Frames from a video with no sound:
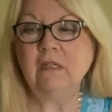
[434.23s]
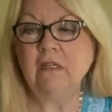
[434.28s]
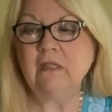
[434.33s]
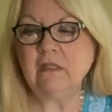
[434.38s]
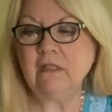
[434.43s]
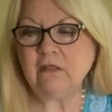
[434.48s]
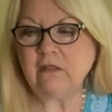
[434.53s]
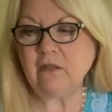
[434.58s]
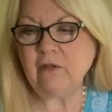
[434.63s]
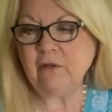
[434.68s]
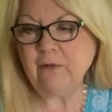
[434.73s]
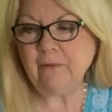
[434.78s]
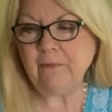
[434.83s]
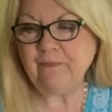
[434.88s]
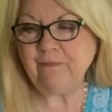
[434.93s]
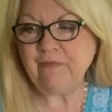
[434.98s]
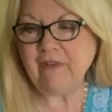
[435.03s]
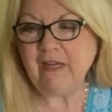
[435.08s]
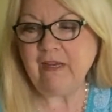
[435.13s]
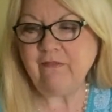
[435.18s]
So
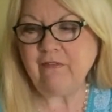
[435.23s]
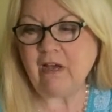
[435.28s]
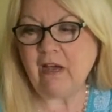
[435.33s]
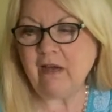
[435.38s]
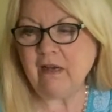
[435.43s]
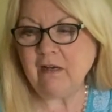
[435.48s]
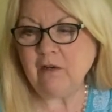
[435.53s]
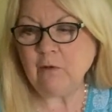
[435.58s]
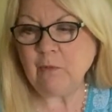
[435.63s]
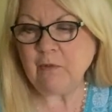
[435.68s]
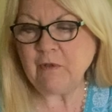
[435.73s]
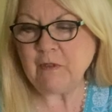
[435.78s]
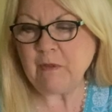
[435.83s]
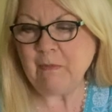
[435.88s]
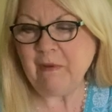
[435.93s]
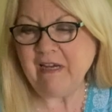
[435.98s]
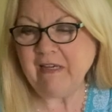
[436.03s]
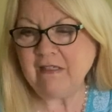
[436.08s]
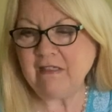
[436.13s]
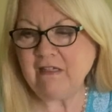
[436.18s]
they have a higher
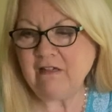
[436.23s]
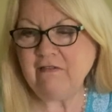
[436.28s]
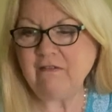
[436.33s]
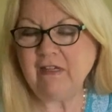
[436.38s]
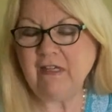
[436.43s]
perspective,